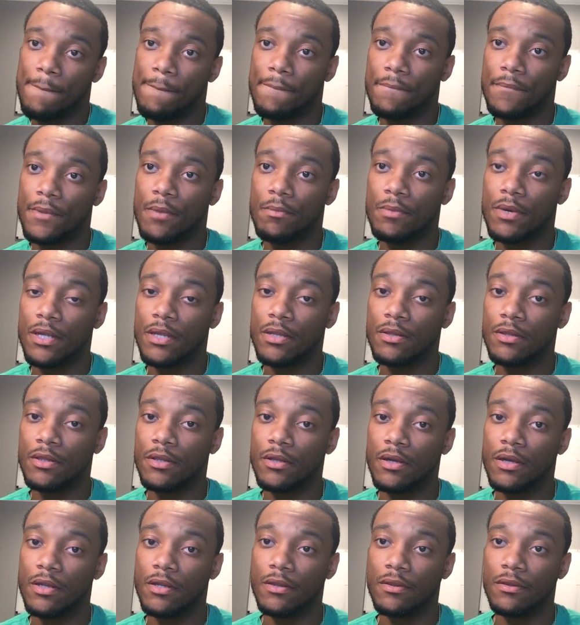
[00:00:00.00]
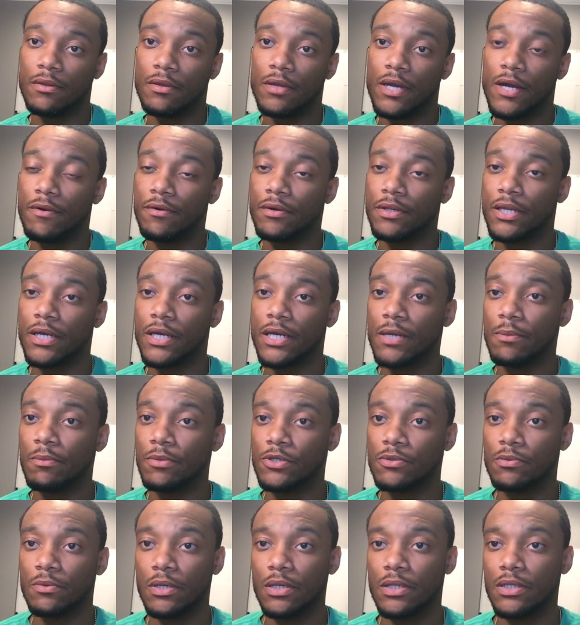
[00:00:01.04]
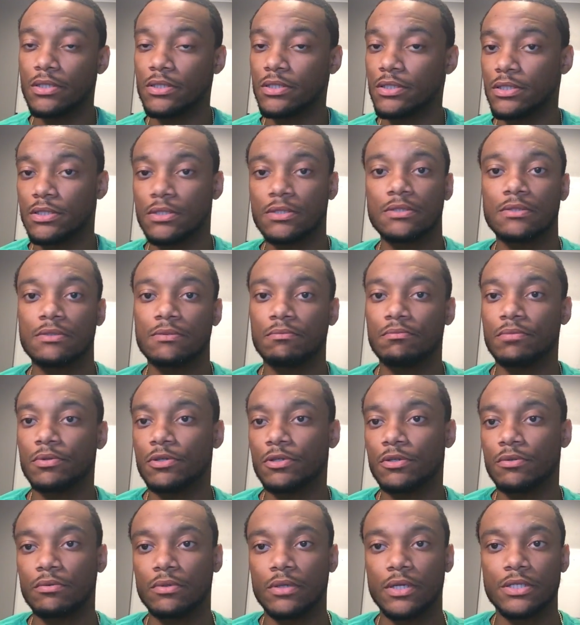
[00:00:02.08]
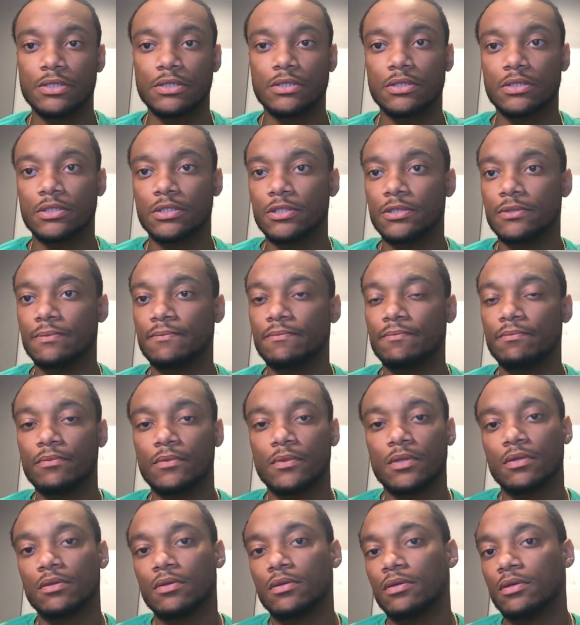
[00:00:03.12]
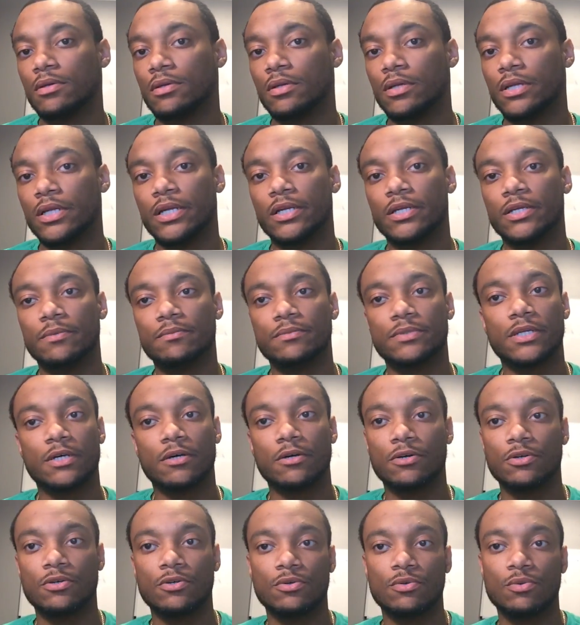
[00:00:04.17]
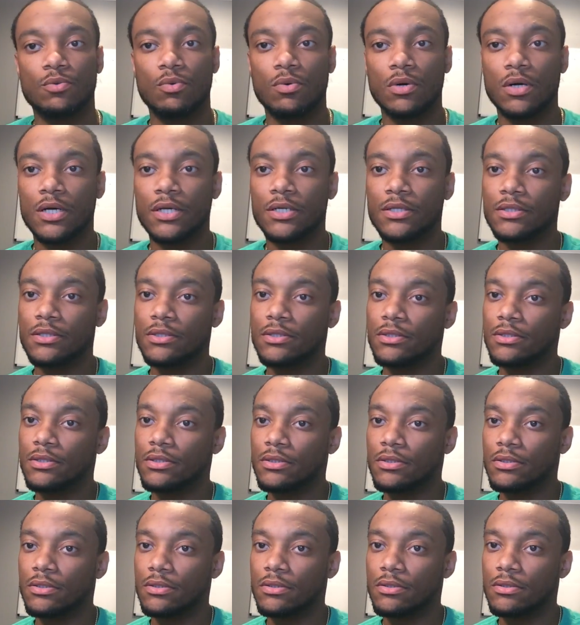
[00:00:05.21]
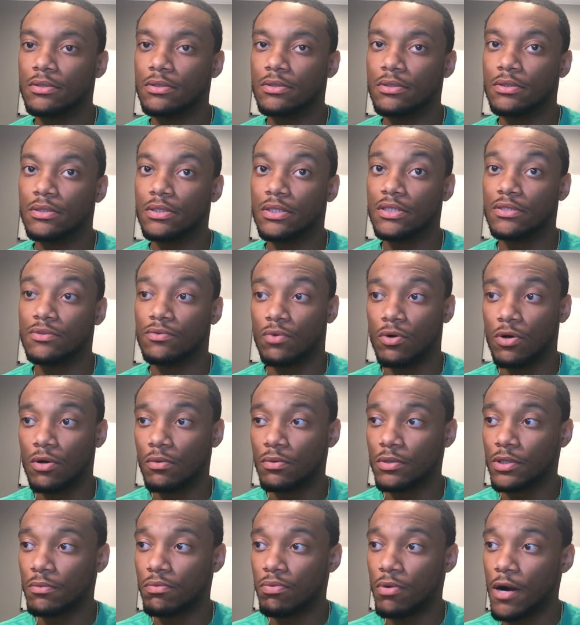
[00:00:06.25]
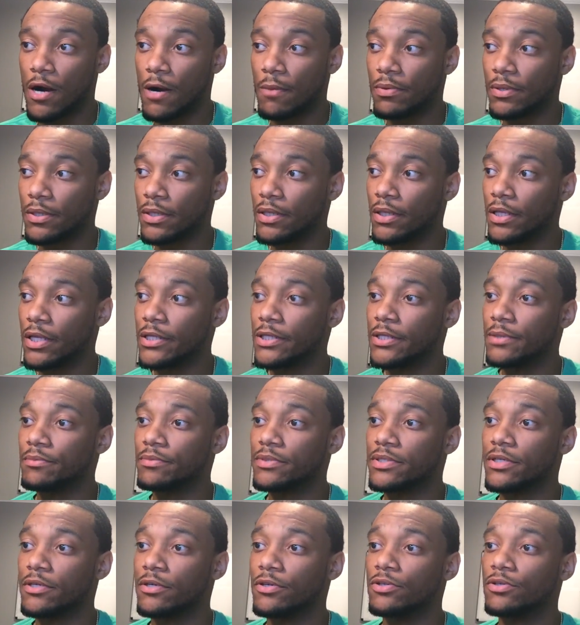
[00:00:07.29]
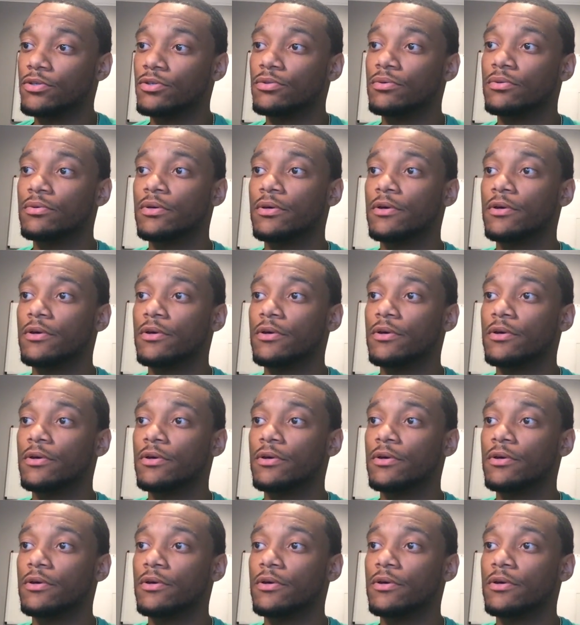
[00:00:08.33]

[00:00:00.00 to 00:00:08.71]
I mean, and everything in between is just building a relationship, letting them tell you what is wrong with the property, letting them tell you